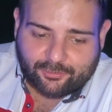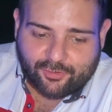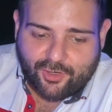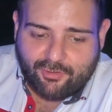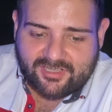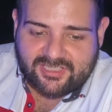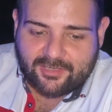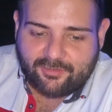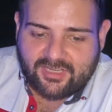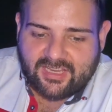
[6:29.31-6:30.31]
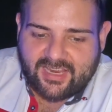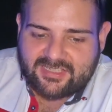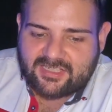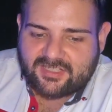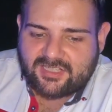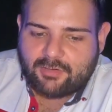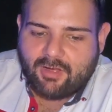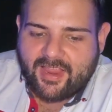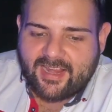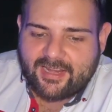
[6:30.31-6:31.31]
To lower cyanuric acid
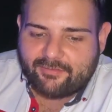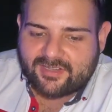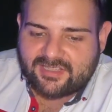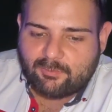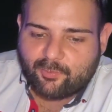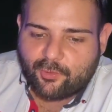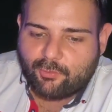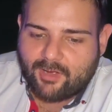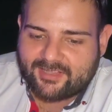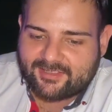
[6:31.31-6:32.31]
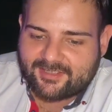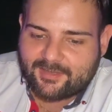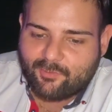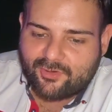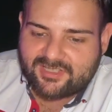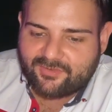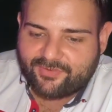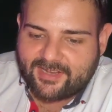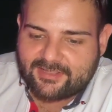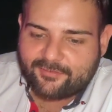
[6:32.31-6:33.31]
CYA levels in pool water, the most
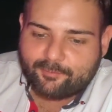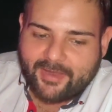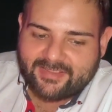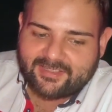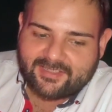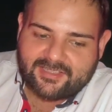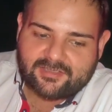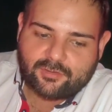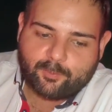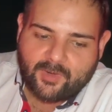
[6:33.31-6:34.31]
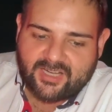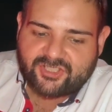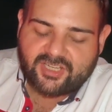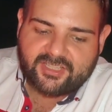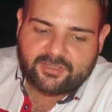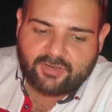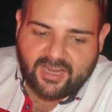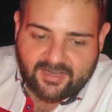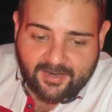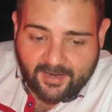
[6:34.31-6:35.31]
effective method is to partially
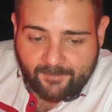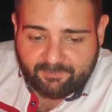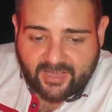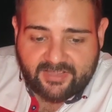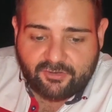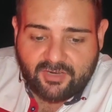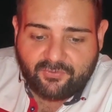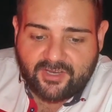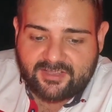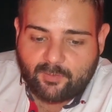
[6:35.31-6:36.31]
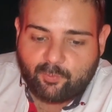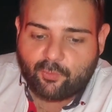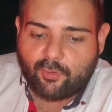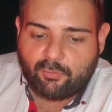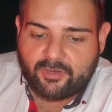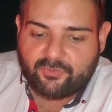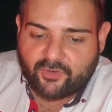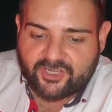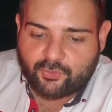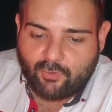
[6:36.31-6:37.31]
drain and refill the pool with
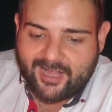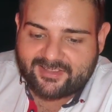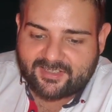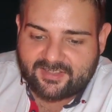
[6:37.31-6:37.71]
fresh water.